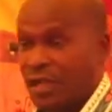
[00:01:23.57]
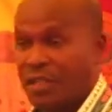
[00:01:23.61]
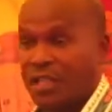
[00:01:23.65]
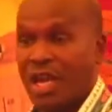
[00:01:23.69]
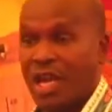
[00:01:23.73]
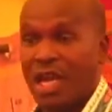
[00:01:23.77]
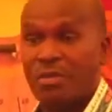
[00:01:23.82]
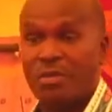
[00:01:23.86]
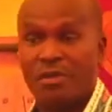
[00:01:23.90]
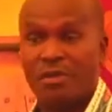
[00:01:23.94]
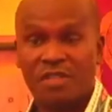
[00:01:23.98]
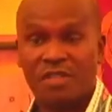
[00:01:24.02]

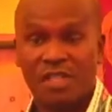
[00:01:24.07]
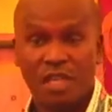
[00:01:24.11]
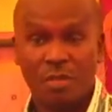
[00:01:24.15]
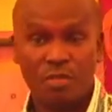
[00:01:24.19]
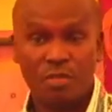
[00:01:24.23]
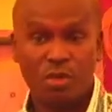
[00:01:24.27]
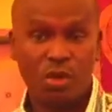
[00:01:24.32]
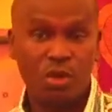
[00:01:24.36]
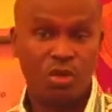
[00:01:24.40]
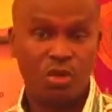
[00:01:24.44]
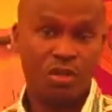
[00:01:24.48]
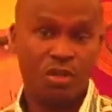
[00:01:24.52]
tribe of
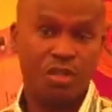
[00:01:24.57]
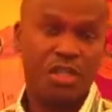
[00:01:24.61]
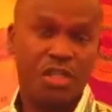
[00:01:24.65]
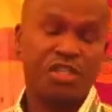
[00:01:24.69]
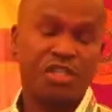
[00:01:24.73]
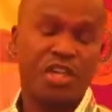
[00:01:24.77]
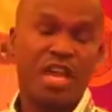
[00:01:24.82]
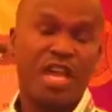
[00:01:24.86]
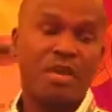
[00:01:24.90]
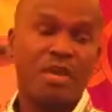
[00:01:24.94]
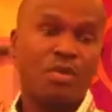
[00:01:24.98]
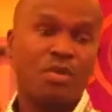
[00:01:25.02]
Zebulun, the
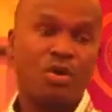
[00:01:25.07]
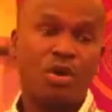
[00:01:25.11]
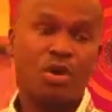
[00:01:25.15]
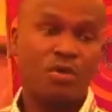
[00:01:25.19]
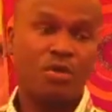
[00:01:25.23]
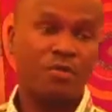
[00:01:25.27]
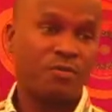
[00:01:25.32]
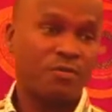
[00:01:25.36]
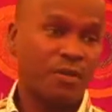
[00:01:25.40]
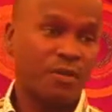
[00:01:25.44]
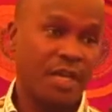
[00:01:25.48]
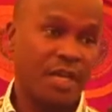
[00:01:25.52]
tribe
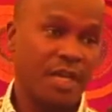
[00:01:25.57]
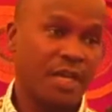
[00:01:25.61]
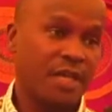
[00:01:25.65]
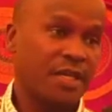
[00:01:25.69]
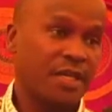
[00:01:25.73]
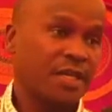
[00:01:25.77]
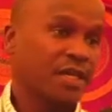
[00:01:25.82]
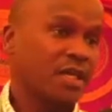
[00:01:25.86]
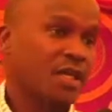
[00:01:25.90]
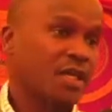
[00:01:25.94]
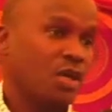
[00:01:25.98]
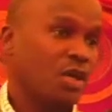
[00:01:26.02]

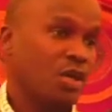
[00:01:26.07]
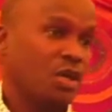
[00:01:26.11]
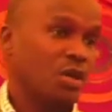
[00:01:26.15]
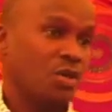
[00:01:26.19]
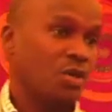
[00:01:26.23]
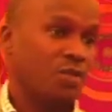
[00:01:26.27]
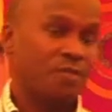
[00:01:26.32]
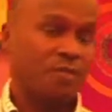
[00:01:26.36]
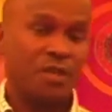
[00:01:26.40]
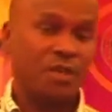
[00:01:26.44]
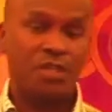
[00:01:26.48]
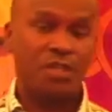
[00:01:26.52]

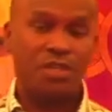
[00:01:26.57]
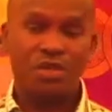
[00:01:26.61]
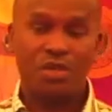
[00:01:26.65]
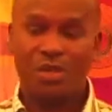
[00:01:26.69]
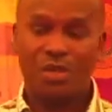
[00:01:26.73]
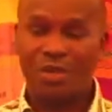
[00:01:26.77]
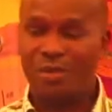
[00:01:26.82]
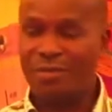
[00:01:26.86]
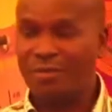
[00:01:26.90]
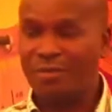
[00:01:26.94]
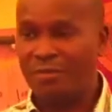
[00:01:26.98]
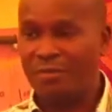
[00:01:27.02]
of
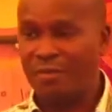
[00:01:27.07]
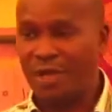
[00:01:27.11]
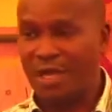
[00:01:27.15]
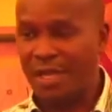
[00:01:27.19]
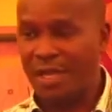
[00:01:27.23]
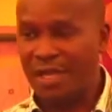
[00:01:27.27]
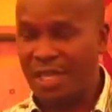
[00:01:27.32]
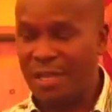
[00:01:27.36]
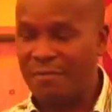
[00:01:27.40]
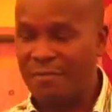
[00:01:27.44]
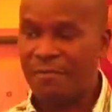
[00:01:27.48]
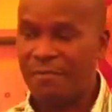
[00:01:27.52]

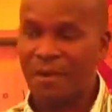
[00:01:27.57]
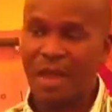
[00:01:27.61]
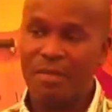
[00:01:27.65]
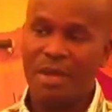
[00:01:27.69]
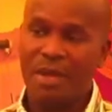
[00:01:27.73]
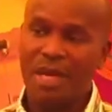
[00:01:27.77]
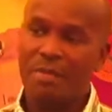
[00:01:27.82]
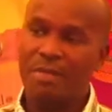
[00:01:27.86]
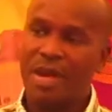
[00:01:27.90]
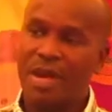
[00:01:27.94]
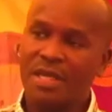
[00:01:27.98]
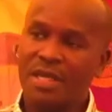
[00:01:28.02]
Ephraim
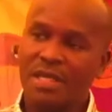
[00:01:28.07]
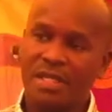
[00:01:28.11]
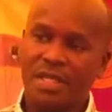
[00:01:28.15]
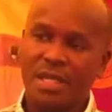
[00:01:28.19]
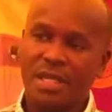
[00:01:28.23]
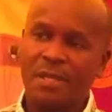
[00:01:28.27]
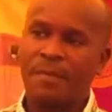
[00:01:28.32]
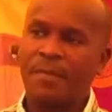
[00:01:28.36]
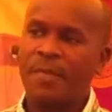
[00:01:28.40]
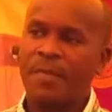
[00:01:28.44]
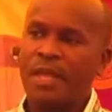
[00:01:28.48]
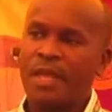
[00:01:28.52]
and Manasseh.
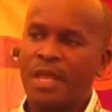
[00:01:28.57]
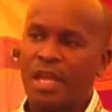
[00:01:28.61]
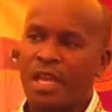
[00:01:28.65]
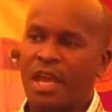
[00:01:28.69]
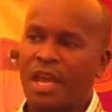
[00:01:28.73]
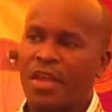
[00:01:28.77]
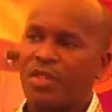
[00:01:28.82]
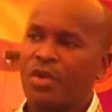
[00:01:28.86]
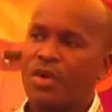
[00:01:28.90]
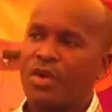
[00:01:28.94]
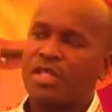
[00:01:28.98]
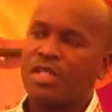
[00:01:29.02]
In
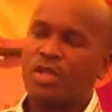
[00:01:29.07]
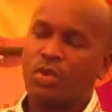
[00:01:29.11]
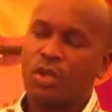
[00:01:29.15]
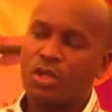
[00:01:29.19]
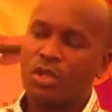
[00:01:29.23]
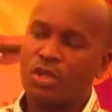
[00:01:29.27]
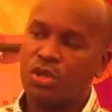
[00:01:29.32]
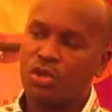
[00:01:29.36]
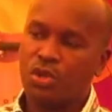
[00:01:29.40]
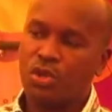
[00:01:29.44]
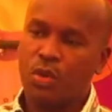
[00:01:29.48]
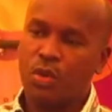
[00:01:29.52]
other words,
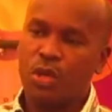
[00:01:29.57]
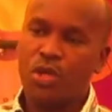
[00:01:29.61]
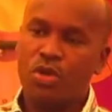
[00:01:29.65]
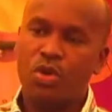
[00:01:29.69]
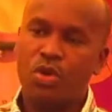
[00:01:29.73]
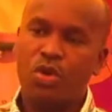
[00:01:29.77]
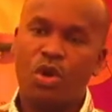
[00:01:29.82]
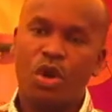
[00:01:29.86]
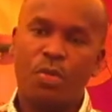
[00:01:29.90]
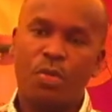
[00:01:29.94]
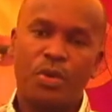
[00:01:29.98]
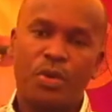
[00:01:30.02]
when you
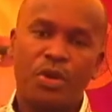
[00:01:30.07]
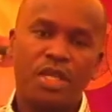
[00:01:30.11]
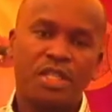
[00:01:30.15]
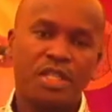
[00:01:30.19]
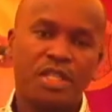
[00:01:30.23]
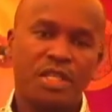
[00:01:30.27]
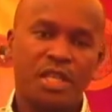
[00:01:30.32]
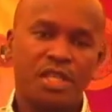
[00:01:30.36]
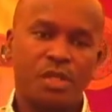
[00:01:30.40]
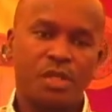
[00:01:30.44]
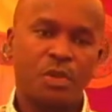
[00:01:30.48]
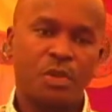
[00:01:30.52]
operate in
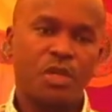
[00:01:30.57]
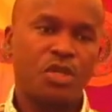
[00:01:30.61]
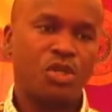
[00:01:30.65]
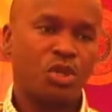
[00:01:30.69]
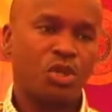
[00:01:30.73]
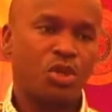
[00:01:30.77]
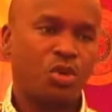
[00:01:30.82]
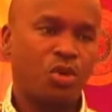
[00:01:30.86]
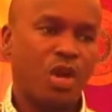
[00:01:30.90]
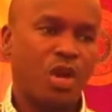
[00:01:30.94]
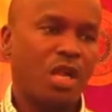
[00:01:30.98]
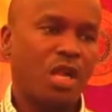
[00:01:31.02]
the spiritual
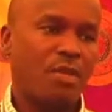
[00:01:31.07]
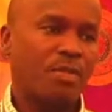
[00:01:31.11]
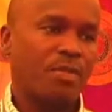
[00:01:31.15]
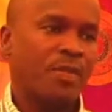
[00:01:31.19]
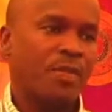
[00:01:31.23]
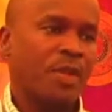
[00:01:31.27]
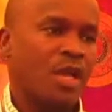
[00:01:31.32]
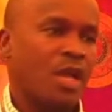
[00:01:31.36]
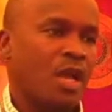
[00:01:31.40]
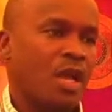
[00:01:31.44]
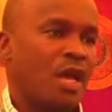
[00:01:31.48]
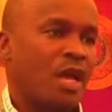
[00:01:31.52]
realm,
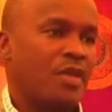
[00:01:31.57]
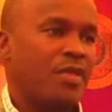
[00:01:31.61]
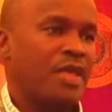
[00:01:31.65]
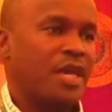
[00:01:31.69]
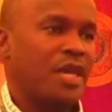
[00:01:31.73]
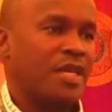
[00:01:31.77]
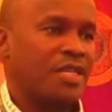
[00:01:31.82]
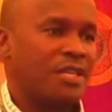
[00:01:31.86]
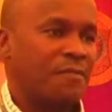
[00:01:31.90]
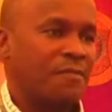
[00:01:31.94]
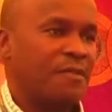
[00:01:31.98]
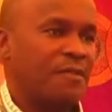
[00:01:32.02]
there are
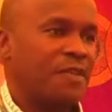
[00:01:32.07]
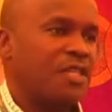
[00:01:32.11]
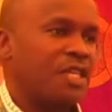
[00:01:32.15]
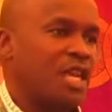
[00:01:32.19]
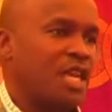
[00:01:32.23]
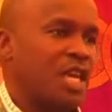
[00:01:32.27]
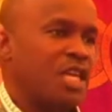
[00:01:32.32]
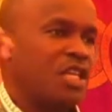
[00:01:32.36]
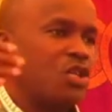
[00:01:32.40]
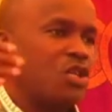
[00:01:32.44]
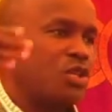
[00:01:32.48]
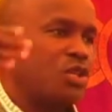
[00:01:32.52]
different
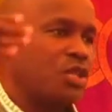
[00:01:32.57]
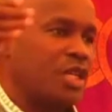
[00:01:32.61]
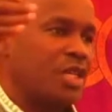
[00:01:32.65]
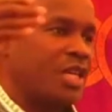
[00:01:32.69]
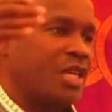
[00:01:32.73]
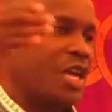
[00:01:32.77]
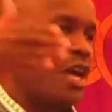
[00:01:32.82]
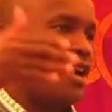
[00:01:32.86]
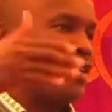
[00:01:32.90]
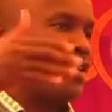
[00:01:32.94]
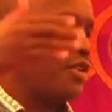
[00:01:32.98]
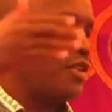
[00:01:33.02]
angels that
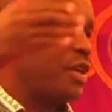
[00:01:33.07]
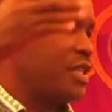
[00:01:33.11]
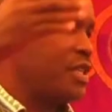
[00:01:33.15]
characterize